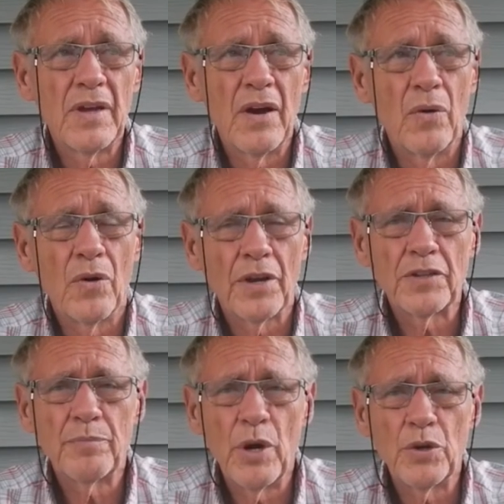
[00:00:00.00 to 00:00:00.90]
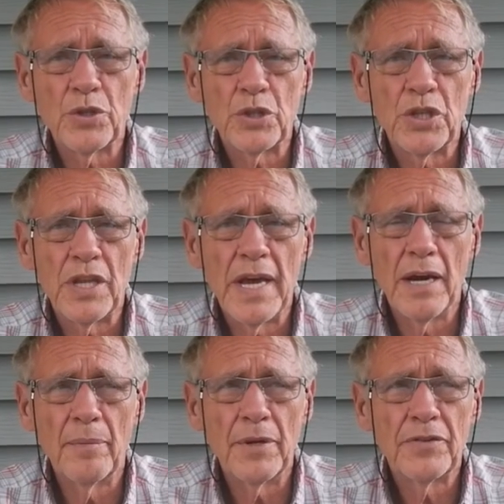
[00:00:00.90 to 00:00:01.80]
or exposure to the
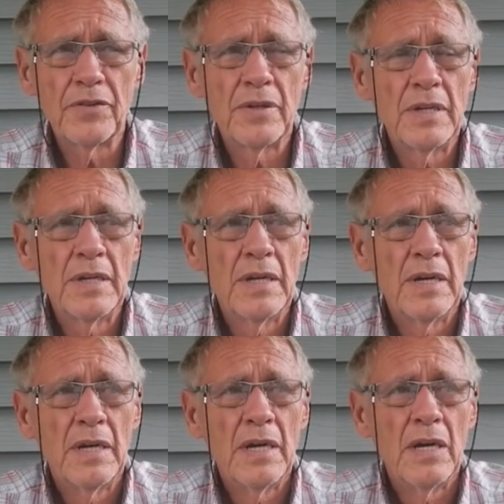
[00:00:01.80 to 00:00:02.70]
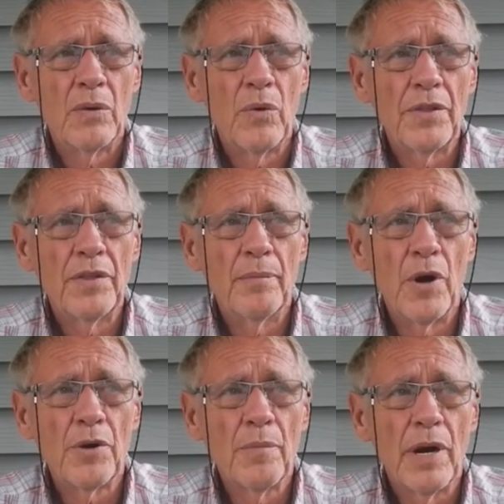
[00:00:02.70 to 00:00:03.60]
elements with the
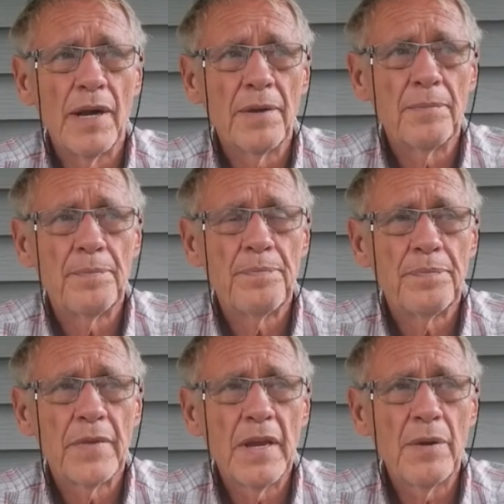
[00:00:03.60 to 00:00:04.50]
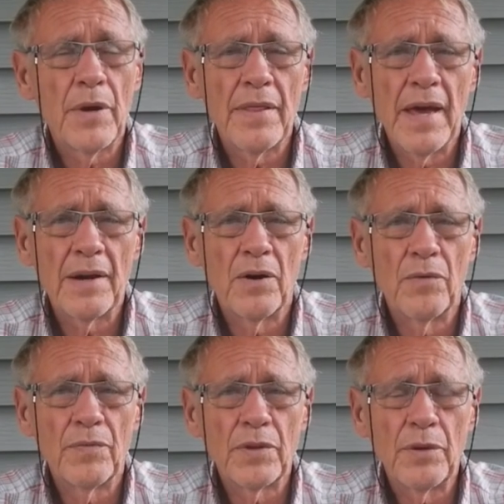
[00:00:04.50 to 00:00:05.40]
motorbike. Anyway, that
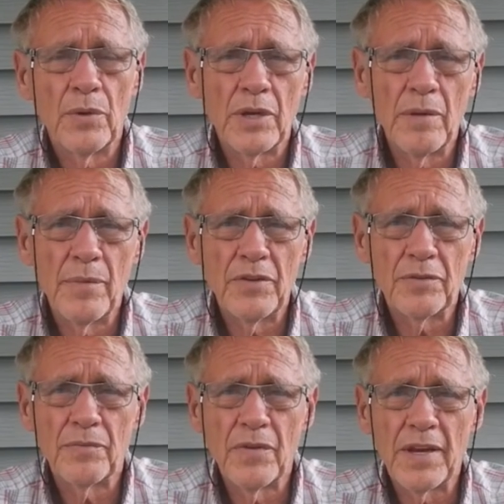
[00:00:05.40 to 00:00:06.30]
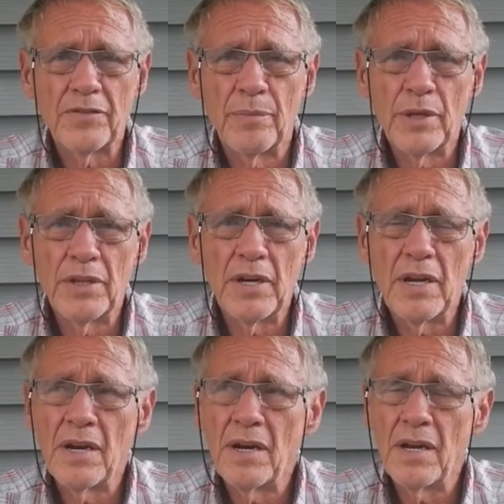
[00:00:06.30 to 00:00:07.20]
hopefully will give me some flexibility,
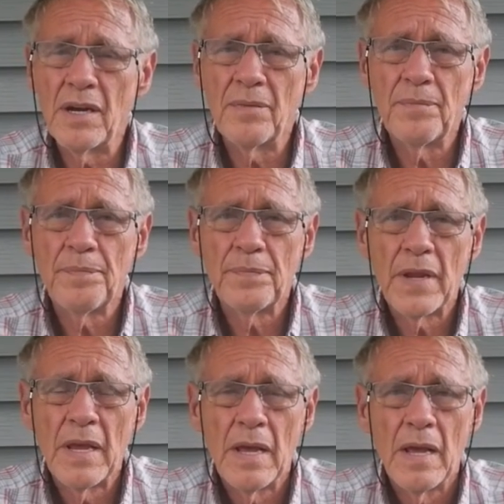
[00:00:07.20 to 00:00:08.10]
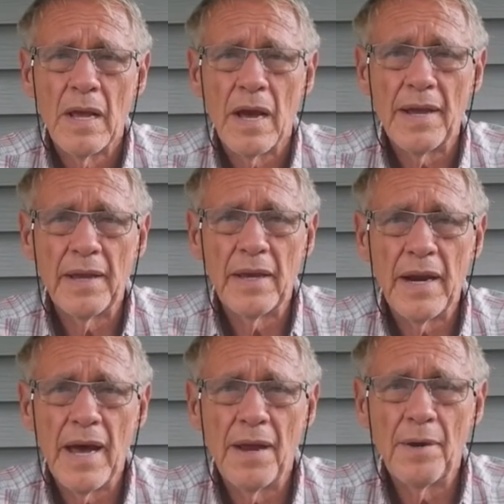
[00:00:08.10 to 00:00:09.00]
and I can get
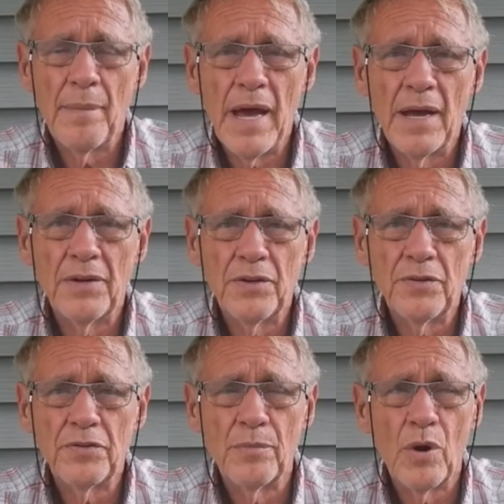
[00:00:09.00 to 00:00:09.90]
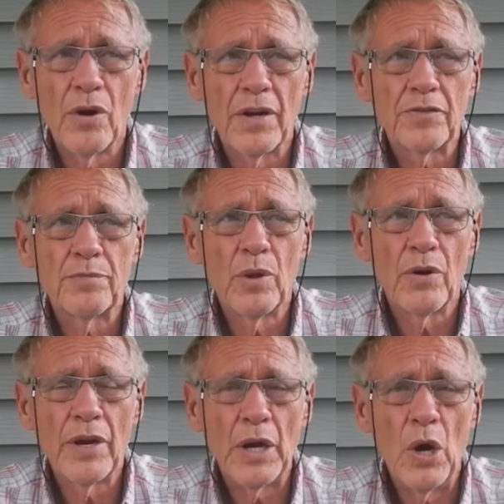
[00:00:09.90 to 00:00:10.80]
out and about and do some more
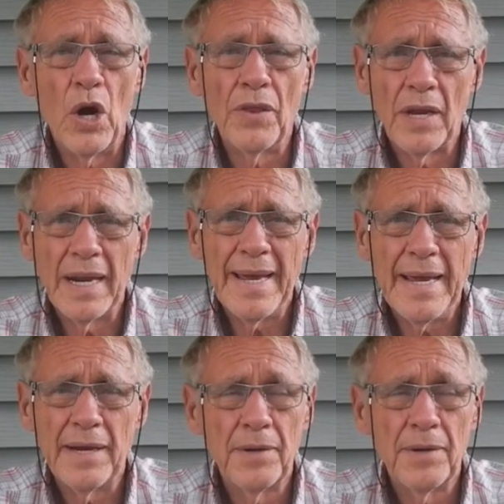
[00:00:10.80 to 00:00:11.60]
exploring on the land.